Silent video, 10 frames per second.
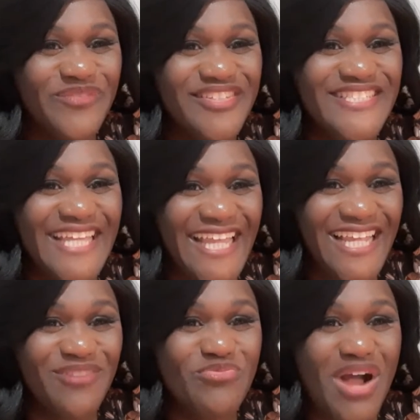
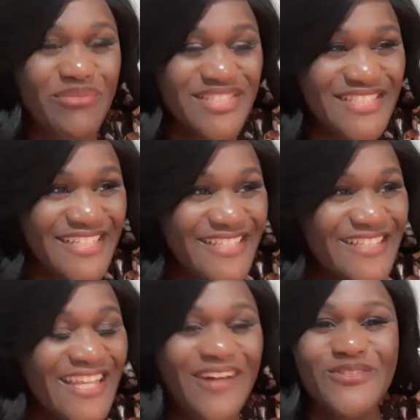saying, promising
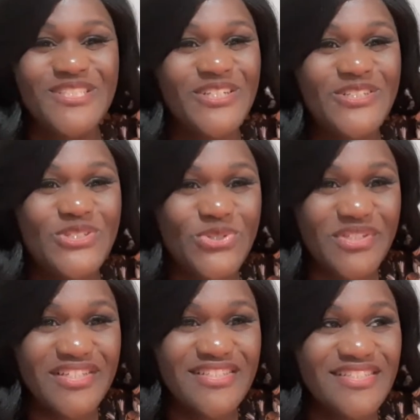that I was going to do
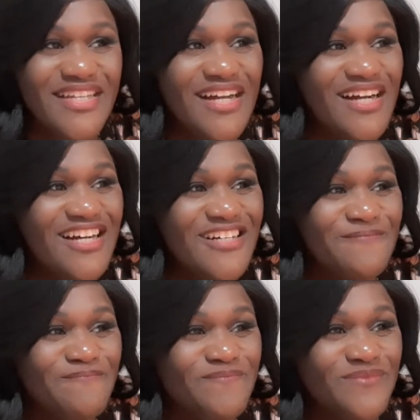this,
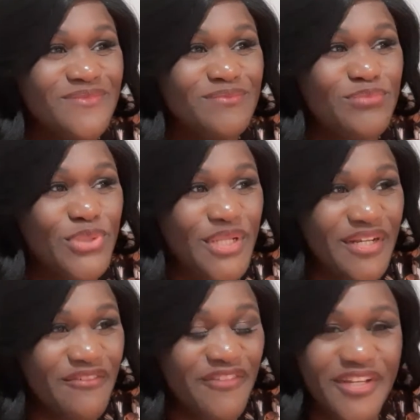put in
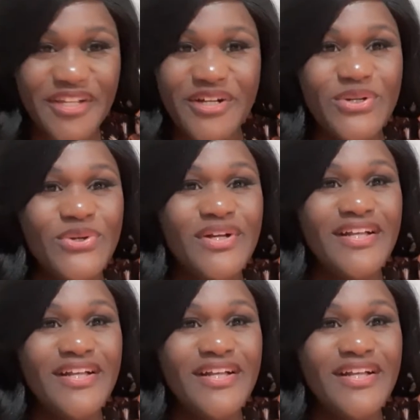a video,